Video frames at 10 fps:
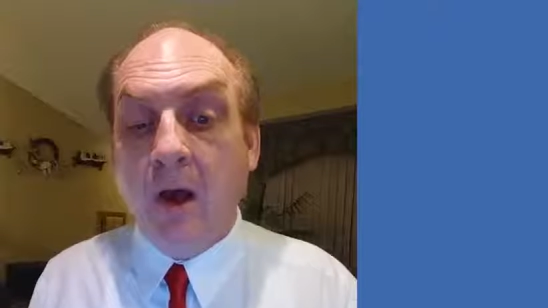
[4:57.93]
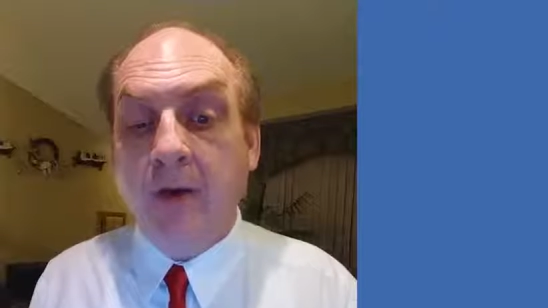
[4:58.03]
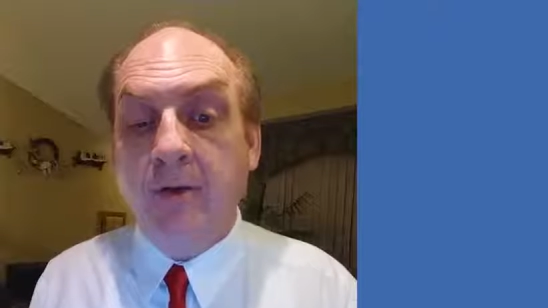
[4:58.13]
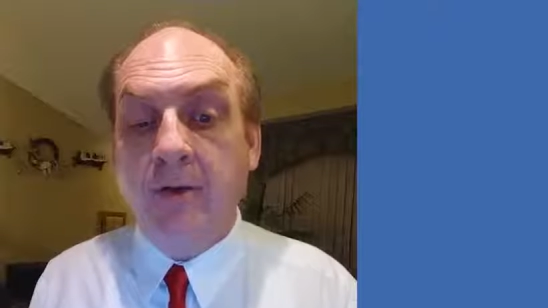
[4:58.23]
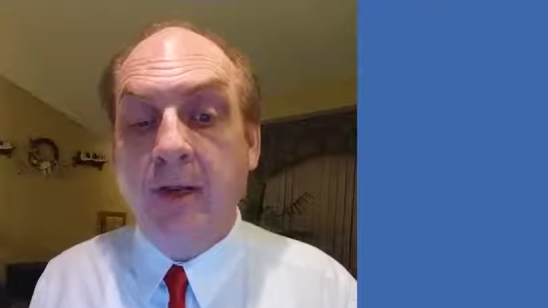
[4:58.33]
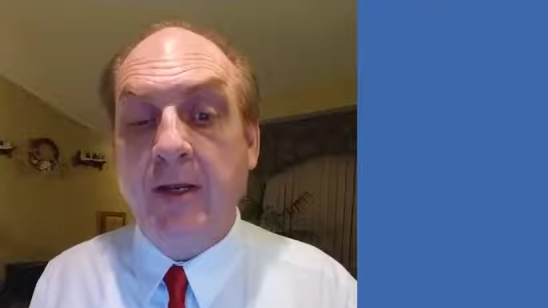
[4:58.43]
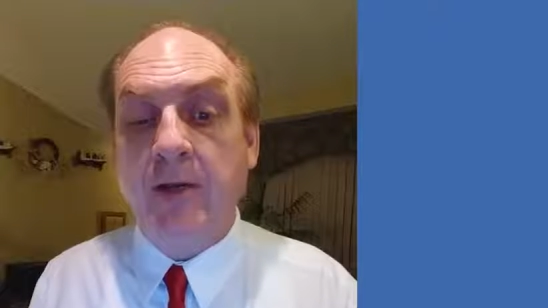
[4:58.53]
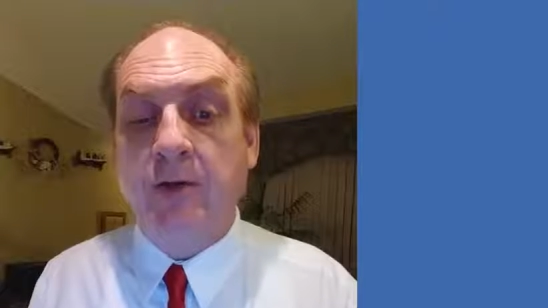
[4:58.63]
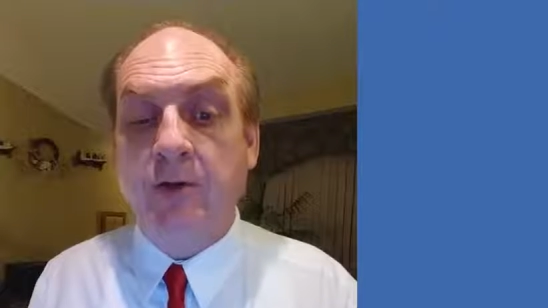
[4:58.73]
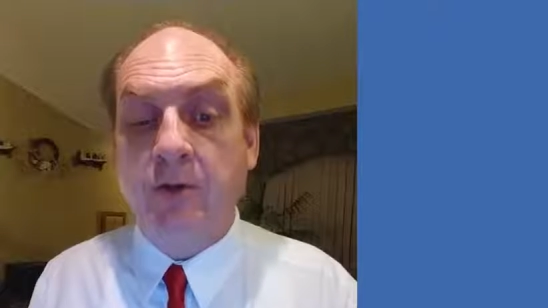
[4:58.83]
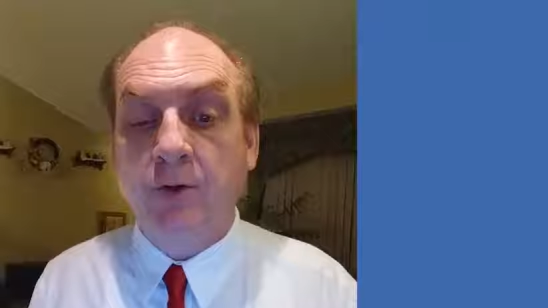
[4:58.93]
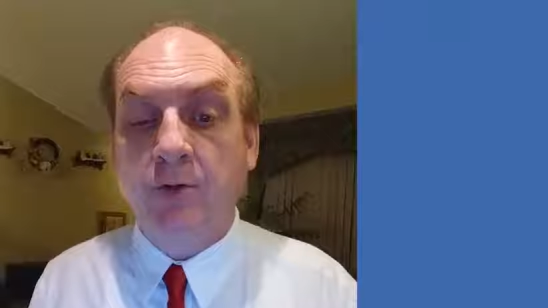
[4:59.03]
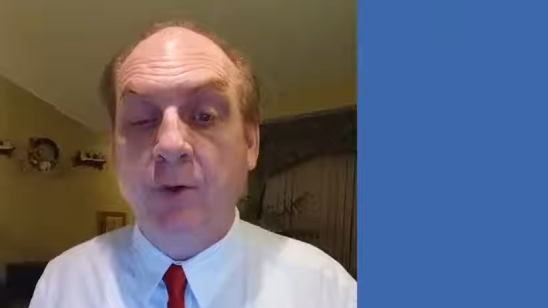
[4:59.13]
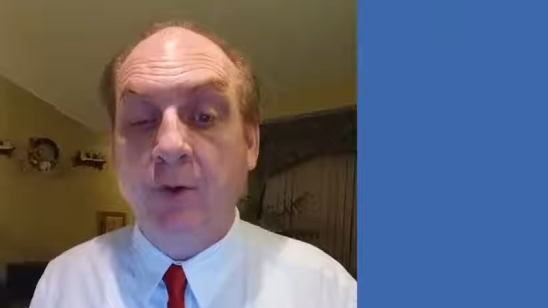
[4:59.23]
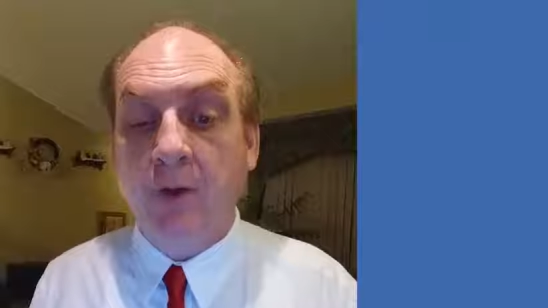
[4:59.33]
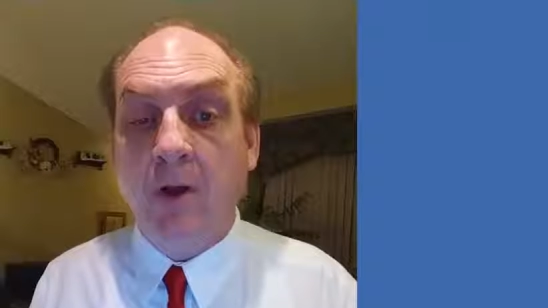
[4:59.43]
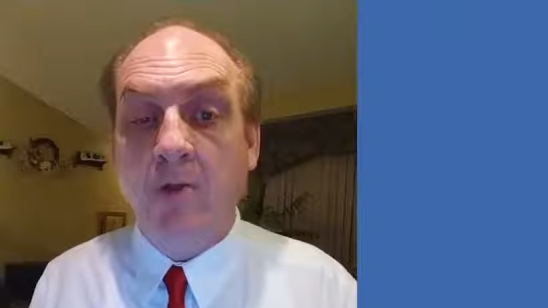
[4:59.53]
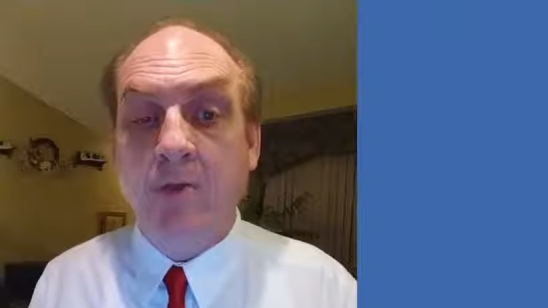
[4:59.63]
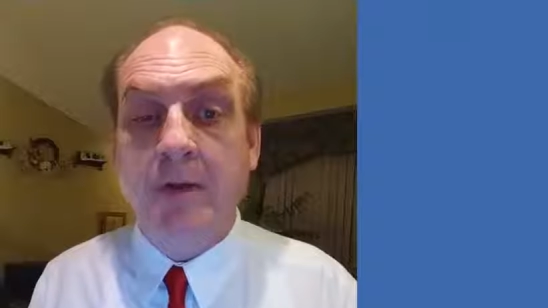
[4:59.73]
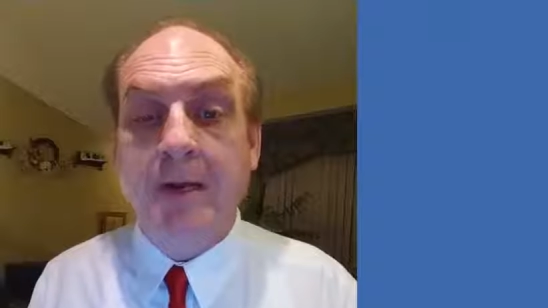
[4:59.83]
Undertaking church growth
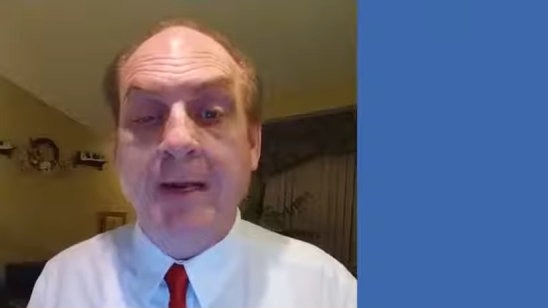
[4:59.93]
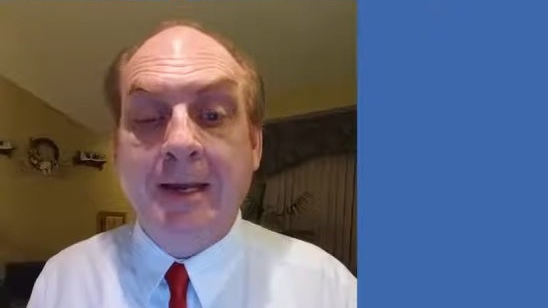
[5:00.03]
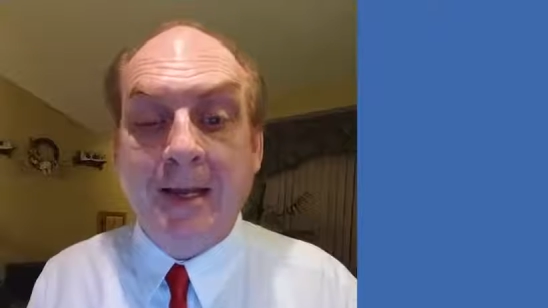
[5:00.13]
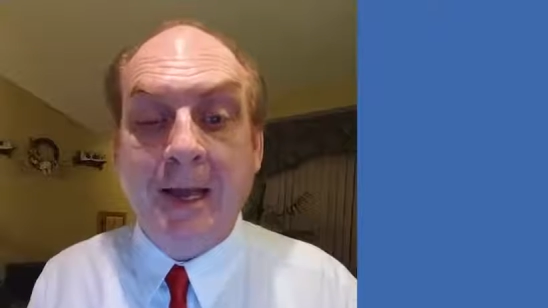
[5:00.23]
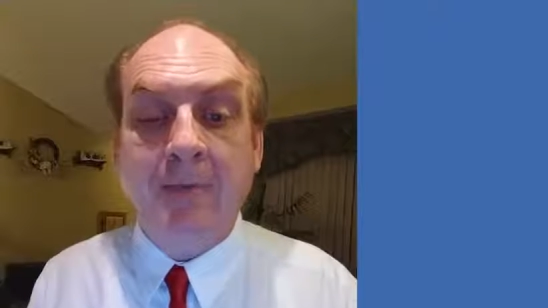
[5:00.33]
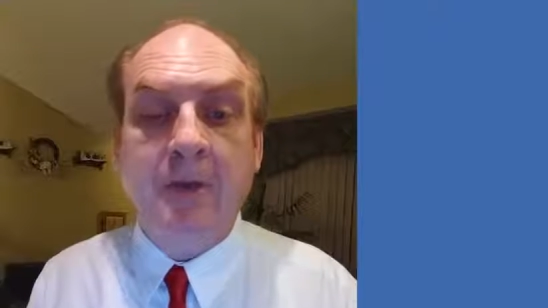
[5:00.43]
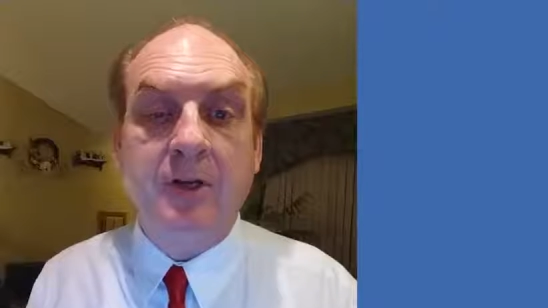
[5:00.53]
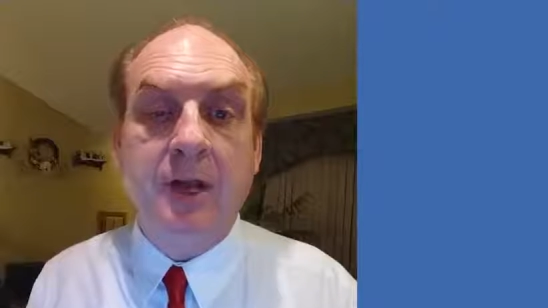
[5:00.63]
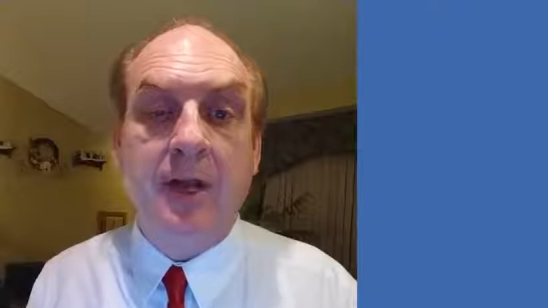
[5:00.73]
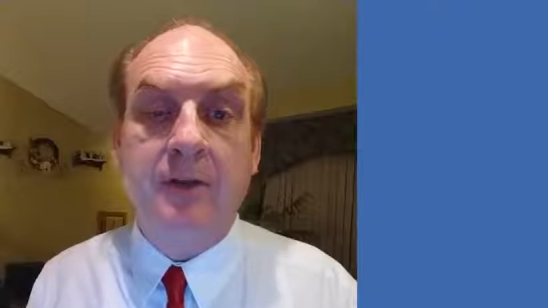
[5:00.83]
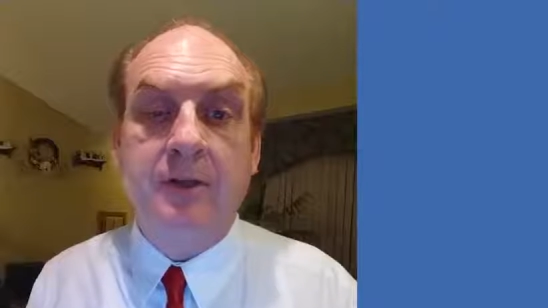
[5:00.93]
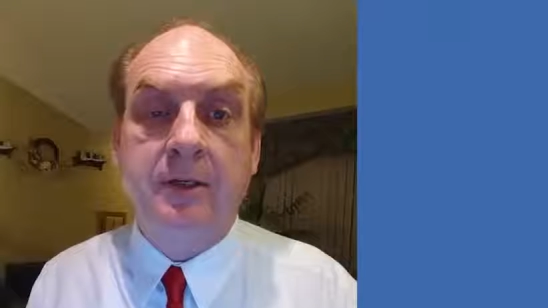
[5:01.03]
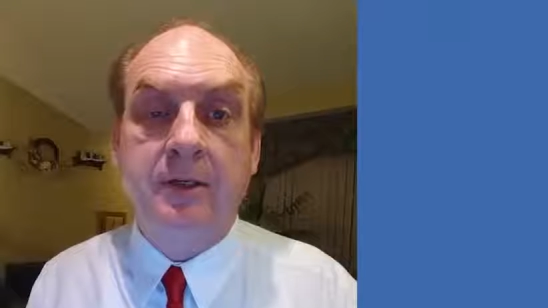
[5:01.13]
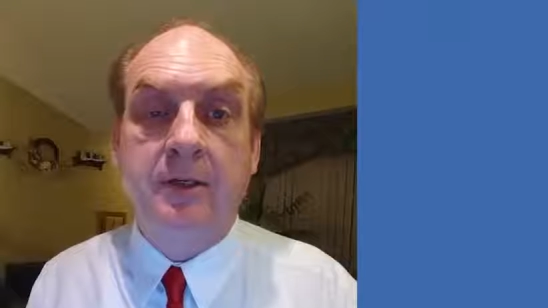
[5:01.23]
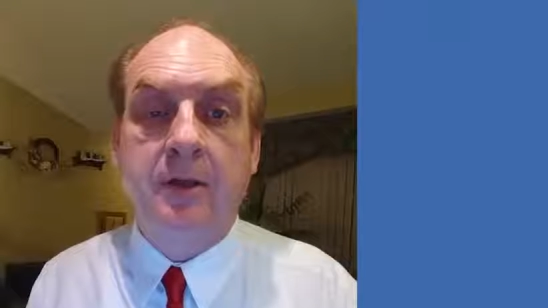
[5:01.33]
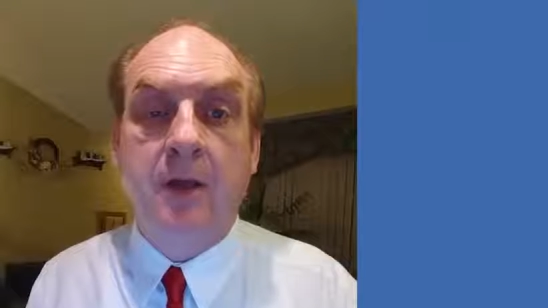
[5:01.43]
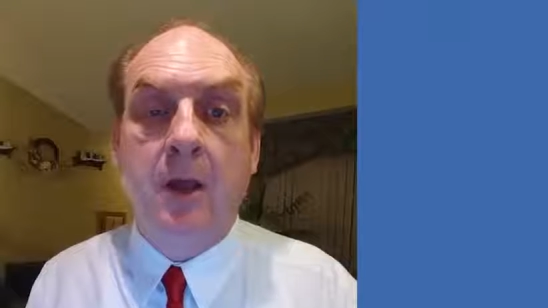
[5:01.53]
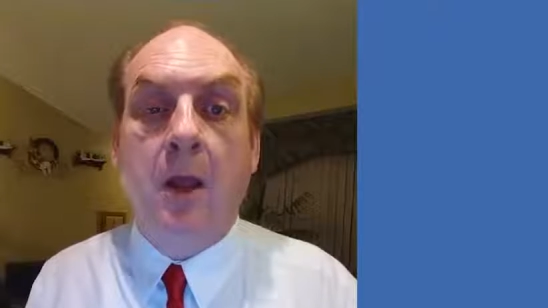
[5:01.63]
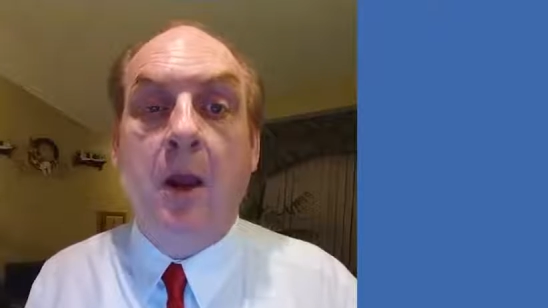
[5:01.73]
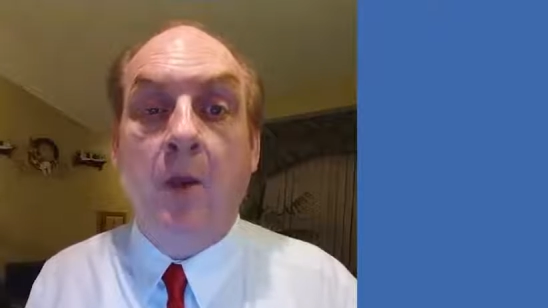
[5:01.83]
alone can be challenging,
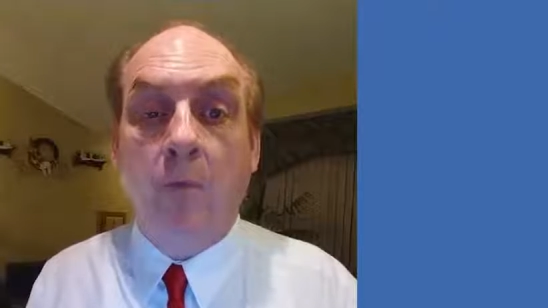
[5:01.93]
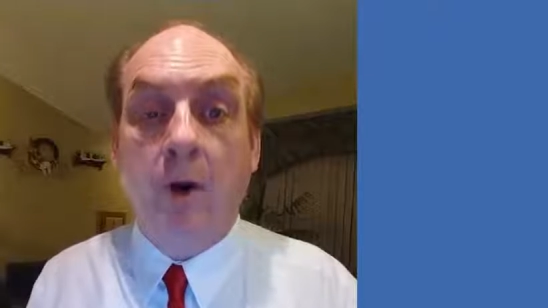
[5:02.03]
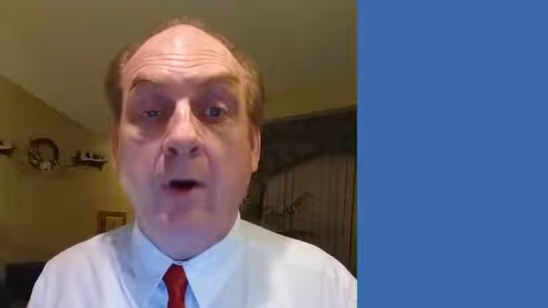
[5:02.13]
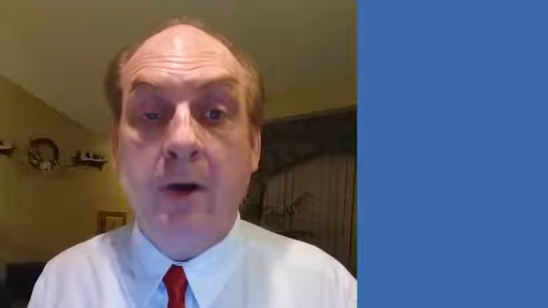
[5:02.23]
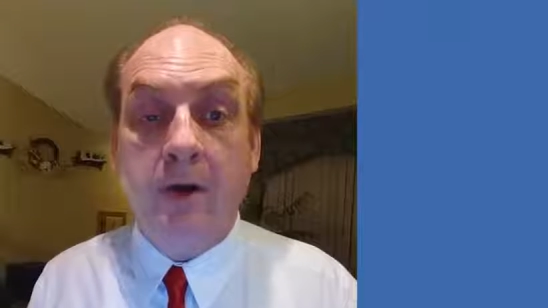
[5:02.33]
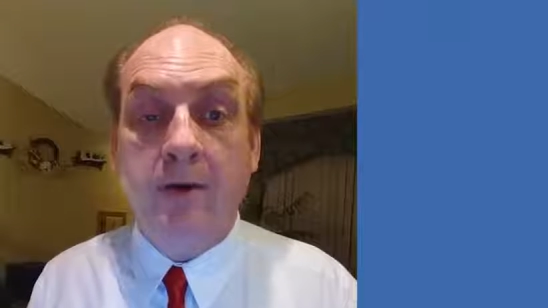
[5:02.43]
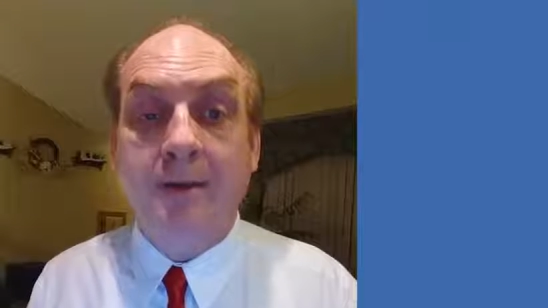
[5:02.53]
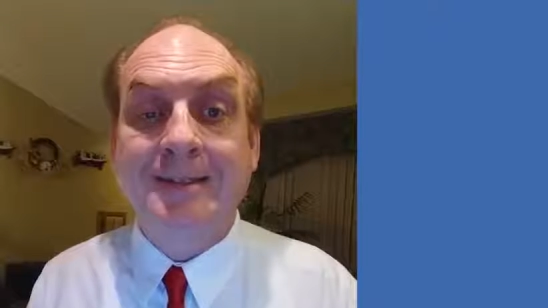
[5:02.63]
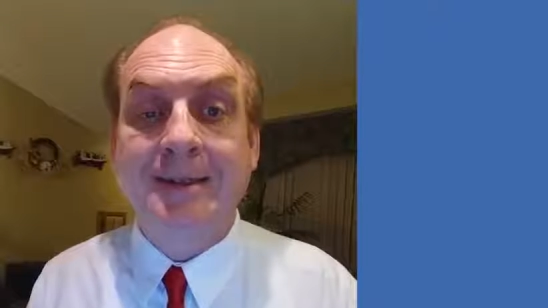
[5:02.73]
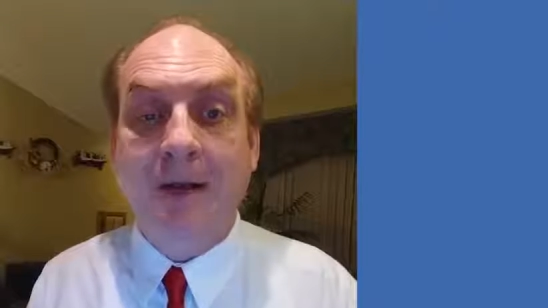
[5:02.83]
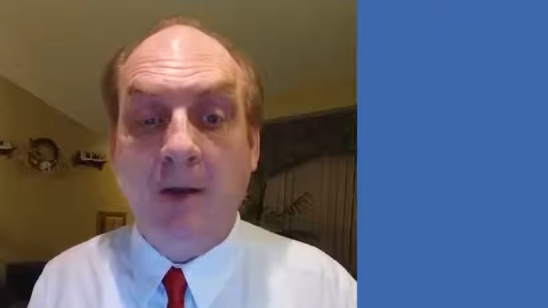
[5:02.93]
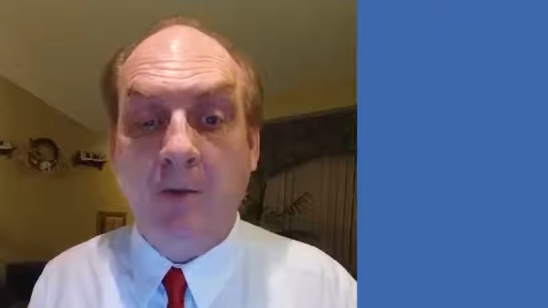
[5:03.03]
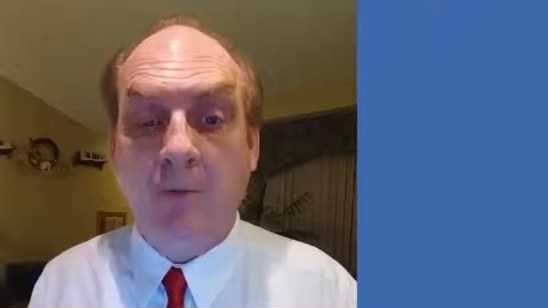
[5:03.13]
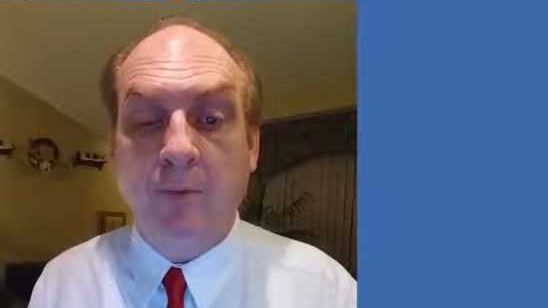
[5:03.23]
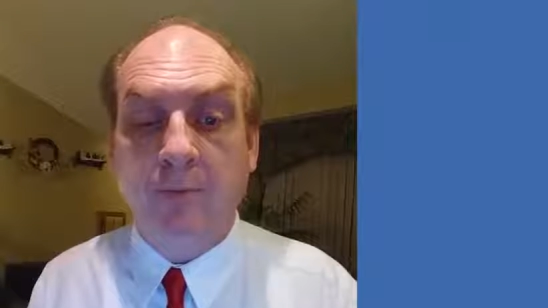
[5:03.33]
and we're here to help.